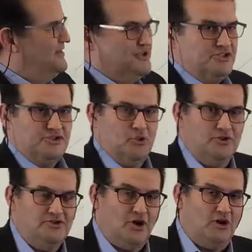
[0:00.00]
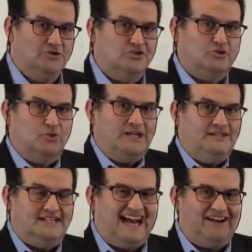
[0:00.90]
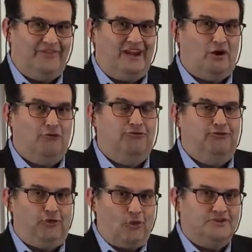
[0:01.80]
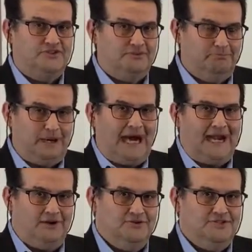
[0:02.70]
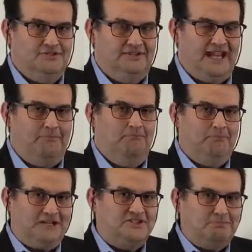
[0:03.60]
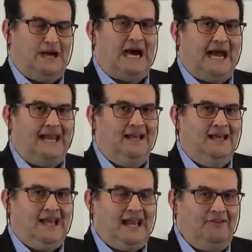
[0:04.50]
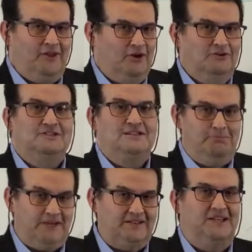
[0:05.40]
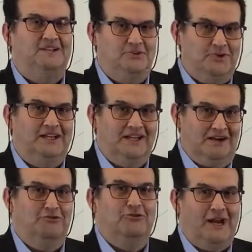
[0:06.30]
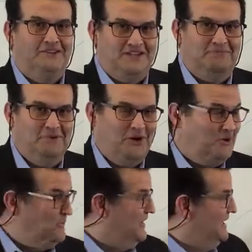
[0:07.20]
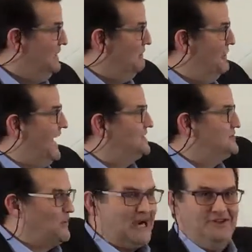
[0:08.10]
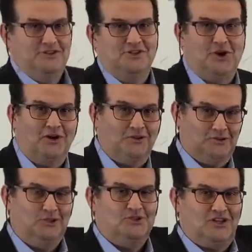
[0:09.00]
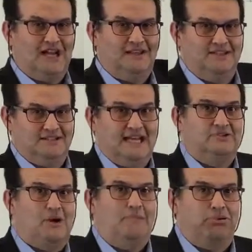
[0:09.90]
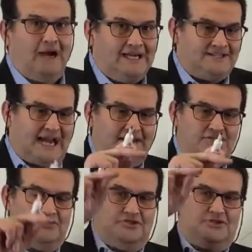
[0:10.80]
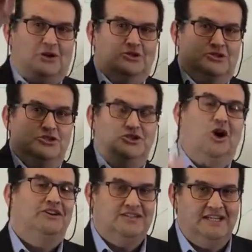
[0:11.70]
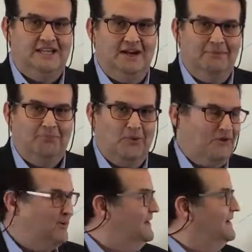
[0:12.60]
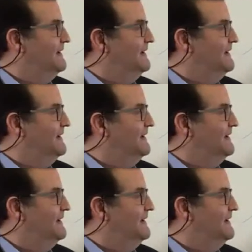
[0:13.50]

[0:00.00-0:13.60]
The shorts are squeezed out. They are forced buyers. They must buy, and they're typically doing it in a frantic mode. That's why the chart looks like this. That's why price action just starts jaunting upward.